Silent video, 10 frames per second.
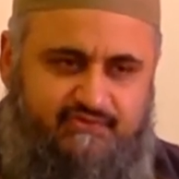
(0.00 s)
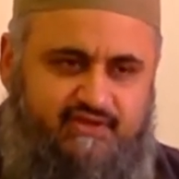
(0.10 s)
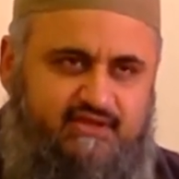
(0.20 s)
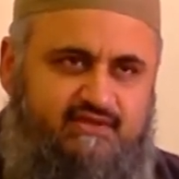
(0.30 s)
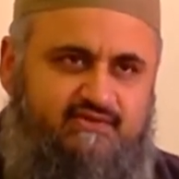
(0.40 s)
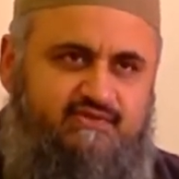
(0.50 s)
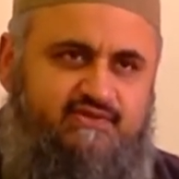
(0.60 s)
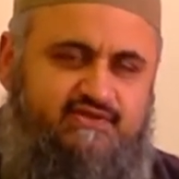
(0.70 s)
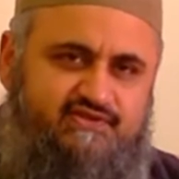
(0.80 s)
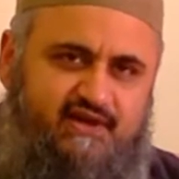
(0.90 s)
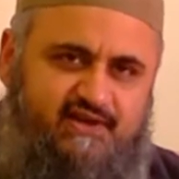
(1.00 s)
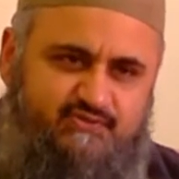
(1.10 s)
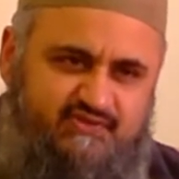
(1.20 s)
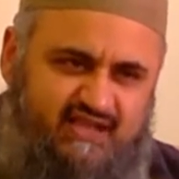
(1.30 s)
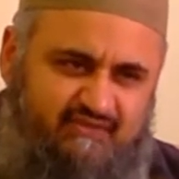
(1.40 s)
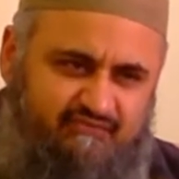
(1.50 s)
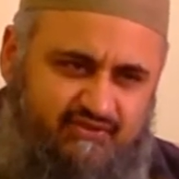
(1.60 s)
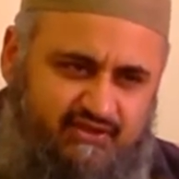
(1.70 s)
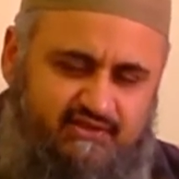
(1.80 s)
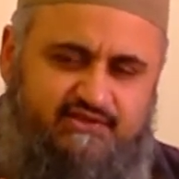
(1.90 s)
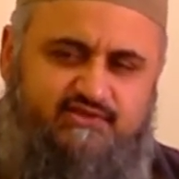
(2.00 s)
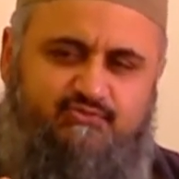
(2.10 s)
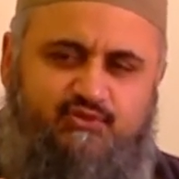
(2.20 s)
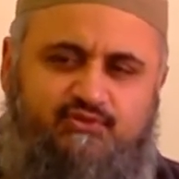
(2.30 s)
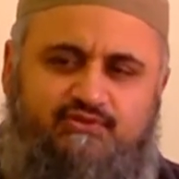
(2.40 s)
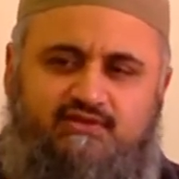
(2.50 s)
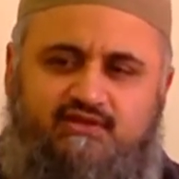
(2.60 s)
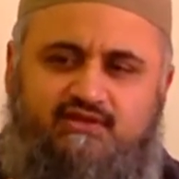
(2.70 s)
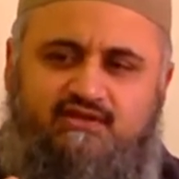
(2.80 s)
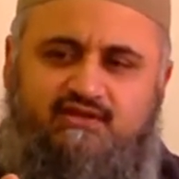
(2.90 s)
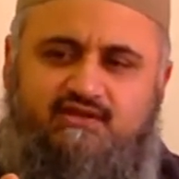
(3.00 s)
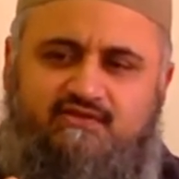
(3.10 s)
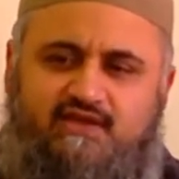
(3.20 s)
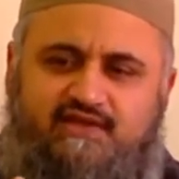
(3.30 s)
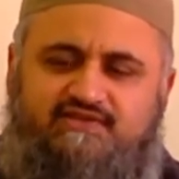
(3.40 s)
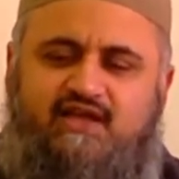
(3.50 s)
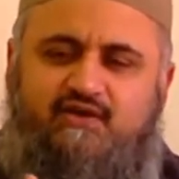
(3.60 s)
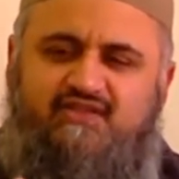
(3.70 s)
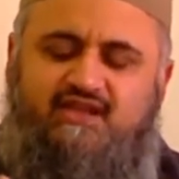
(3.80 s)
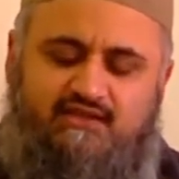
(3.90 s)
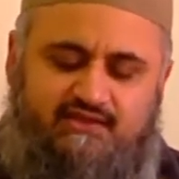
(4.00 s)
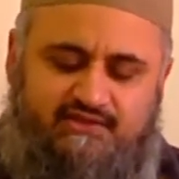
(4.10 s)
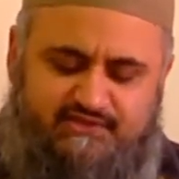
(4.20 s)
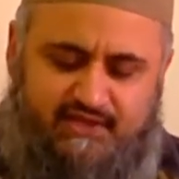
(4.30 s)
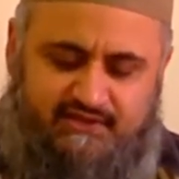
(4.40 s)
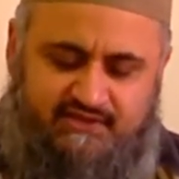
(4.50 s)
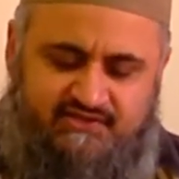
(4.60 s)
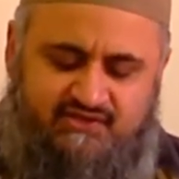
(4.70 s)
The, the size was infinitely small. That's how they can understand it.